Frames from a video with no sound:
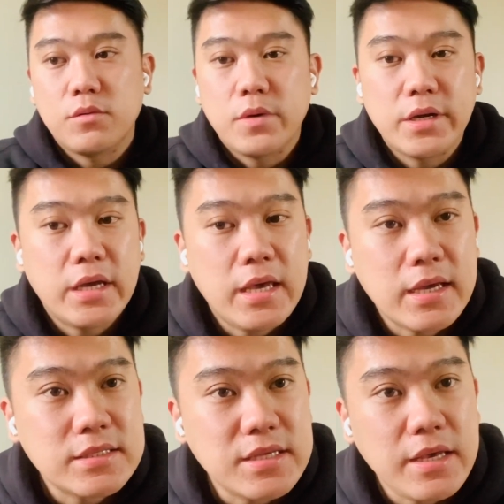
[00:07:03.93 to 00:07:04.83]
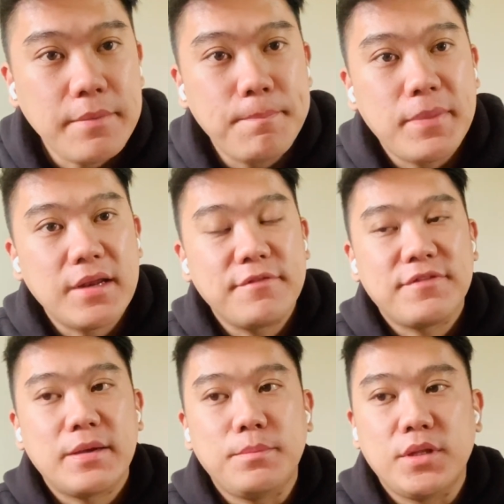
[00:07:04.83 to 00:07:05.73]
working as a band
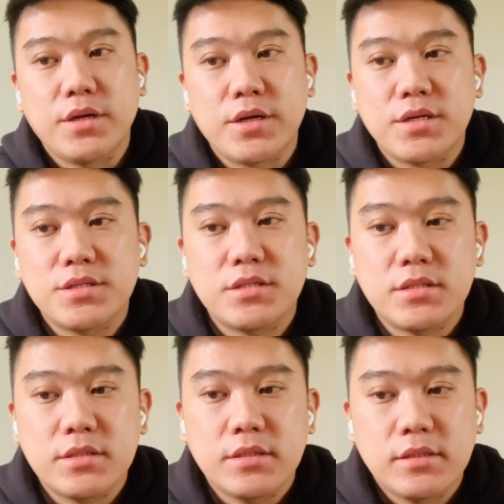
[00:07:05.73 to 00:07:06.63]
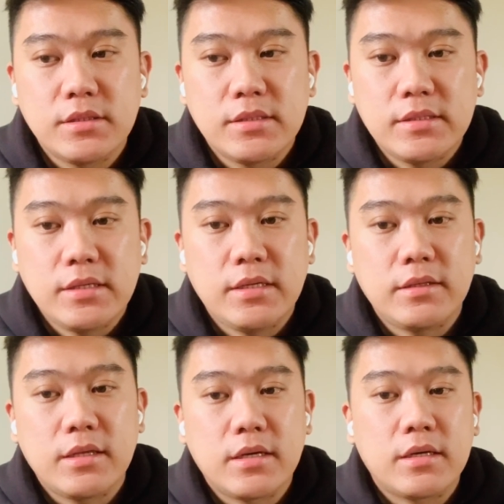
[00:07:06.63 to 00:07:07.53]
5 nurse in
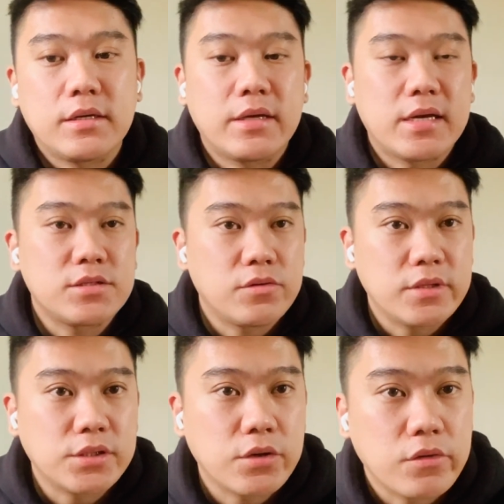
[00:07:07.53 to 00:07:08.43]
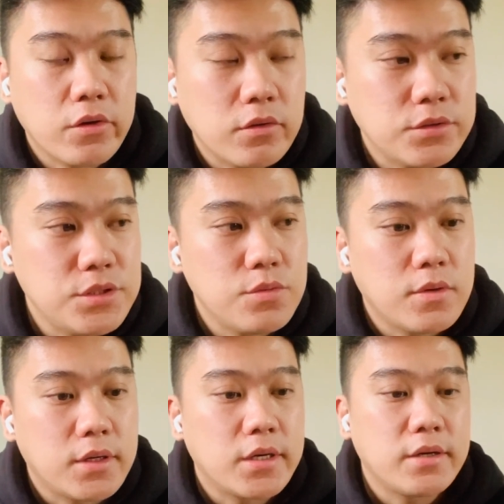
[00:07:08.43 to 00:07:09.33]
the gastroenterology
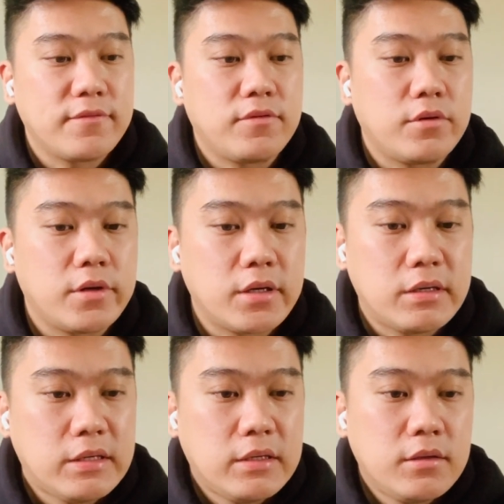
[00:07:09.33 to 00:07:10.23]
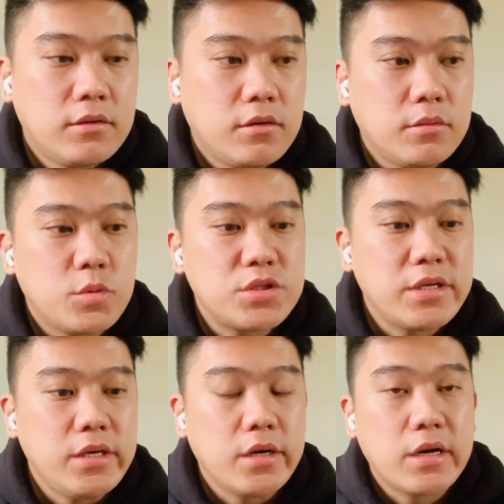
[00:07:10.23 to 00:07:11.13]
ward for almost a
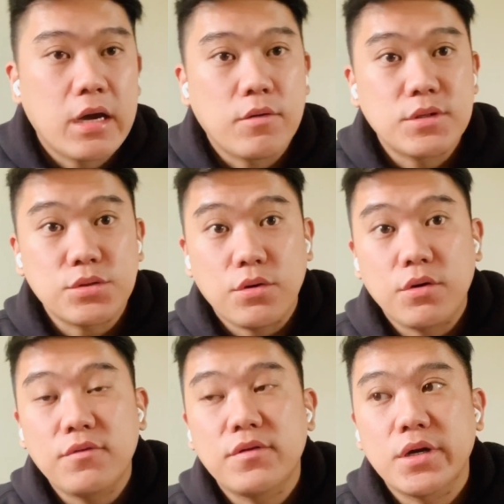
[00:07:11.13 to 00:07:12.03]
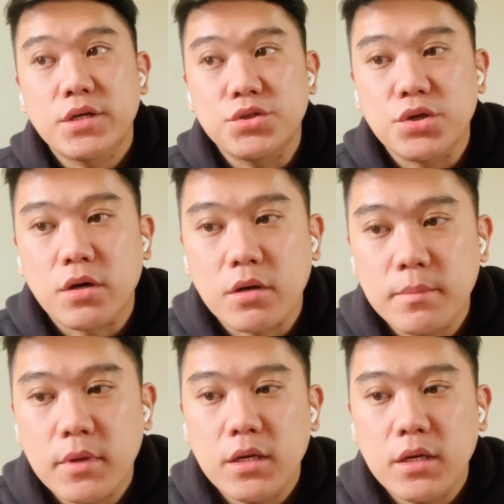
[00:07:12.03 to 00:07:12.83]
year, I was offered a job